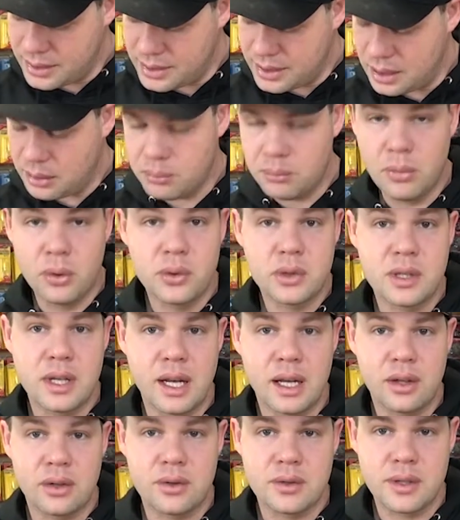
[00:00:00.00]
I said, most
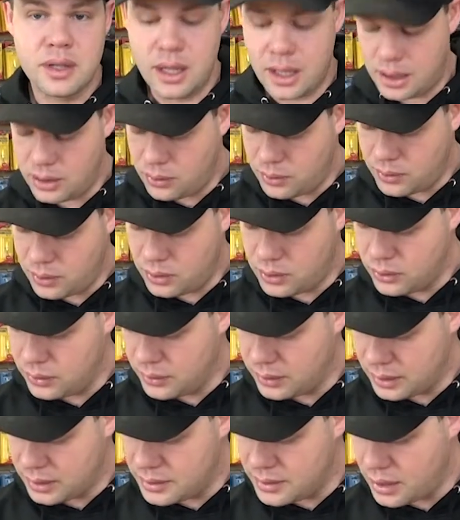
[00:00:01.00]
anglers that I know that are
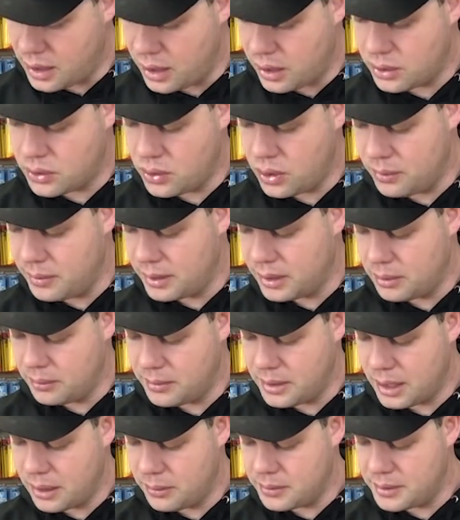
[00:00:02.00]
doing this are trimming
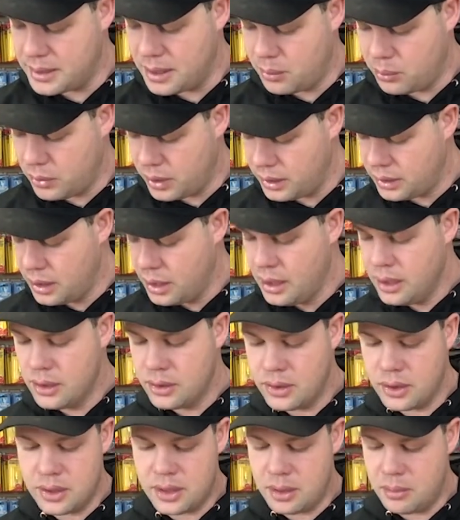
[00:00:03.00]
them down somewhat
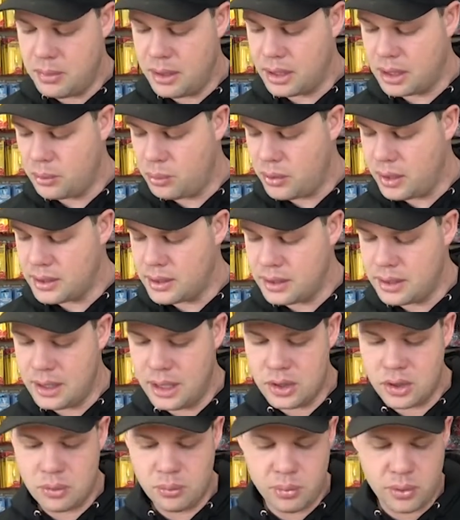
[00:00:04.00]
just to make the
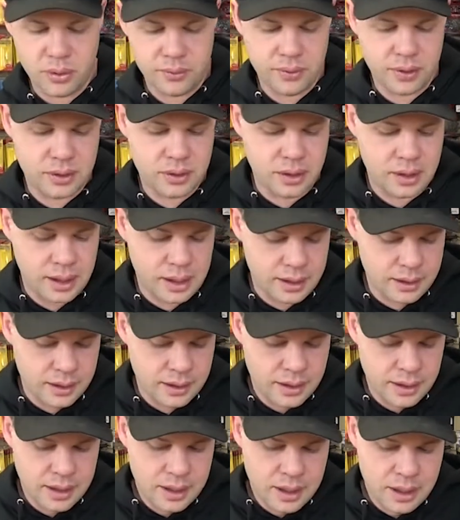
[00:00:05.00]
presentation perfect on it.
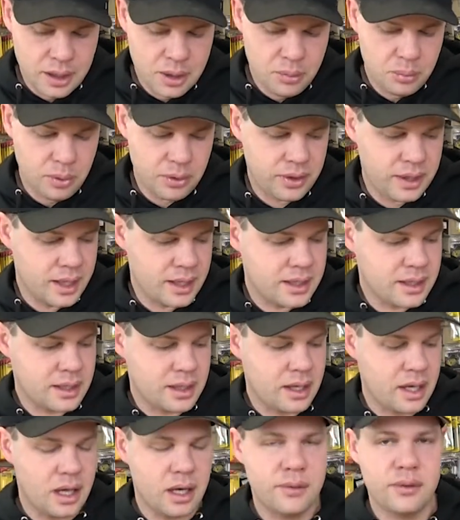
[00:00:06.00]
But that's
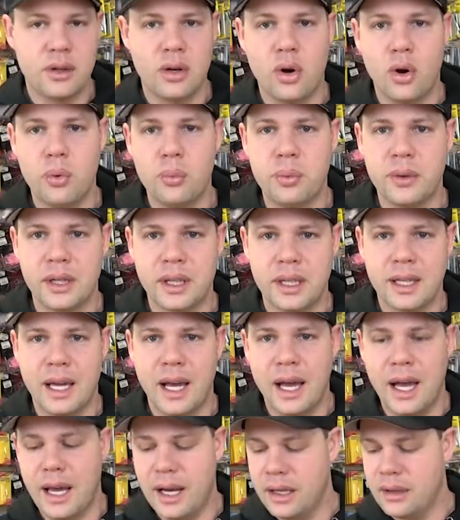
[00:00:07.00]
kind of an opening
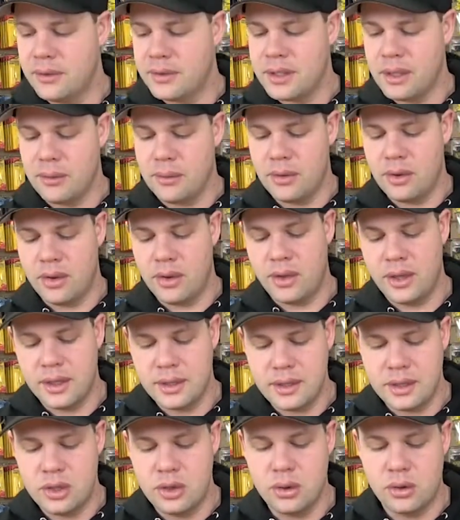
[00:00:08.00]
guide of some of the
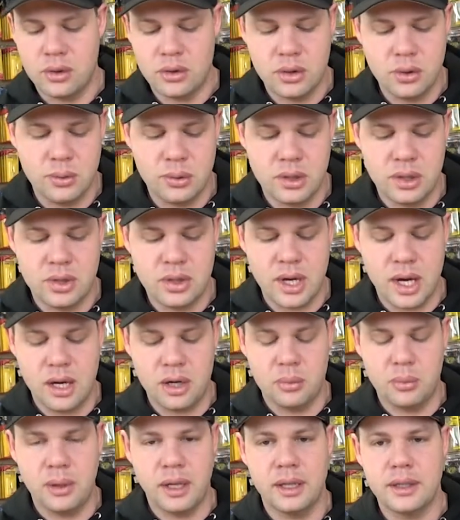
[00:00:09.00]
things that you can do with the
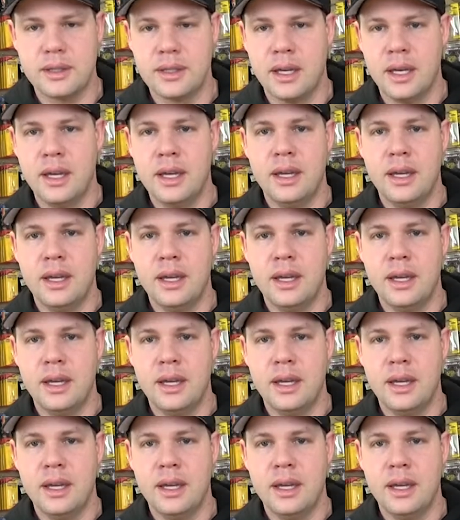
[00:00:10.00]
chatter baits.